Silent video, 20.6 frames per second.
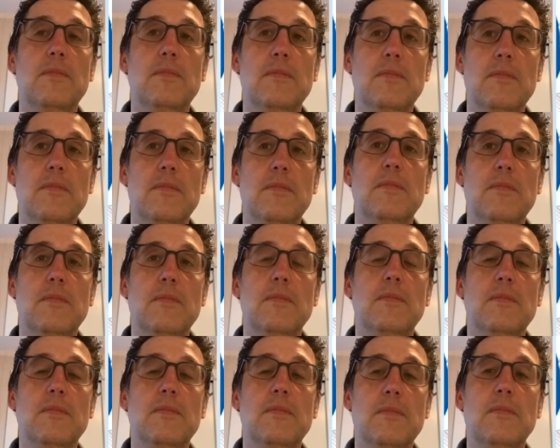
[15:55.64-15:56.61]

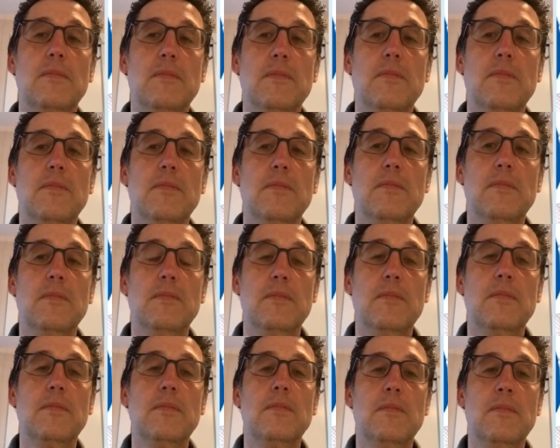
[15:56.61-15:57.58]

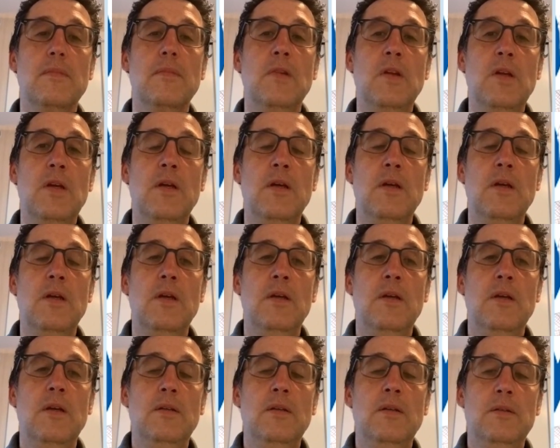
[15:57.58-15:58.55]

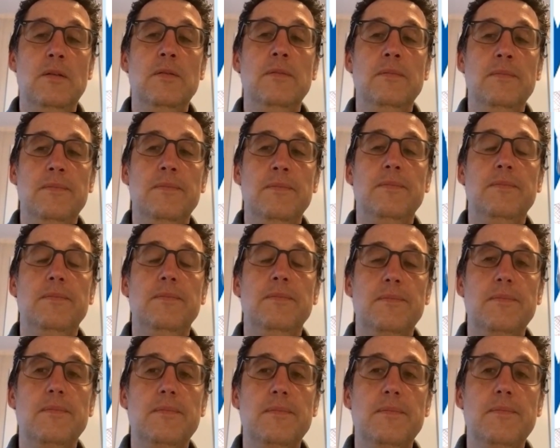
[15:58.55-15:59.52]

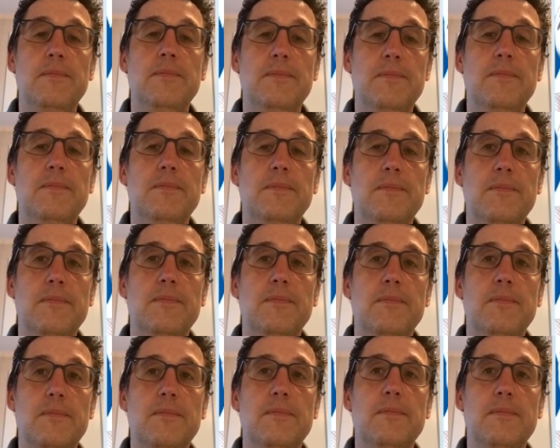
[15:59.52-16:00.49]

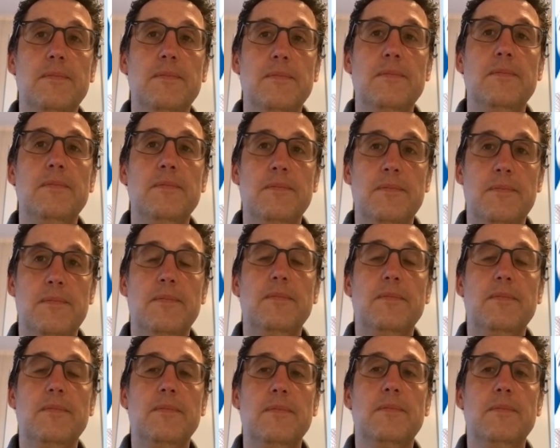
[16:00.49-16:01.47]

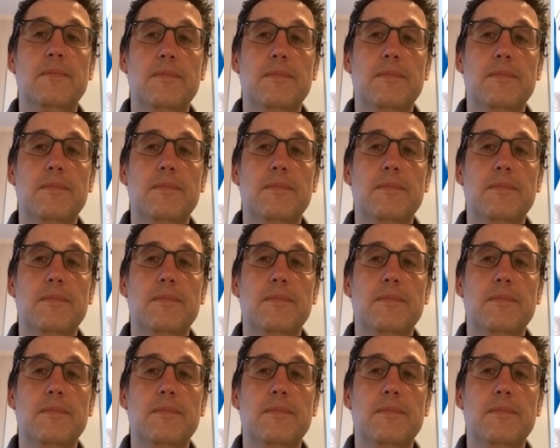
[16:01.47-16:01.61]
[no speech]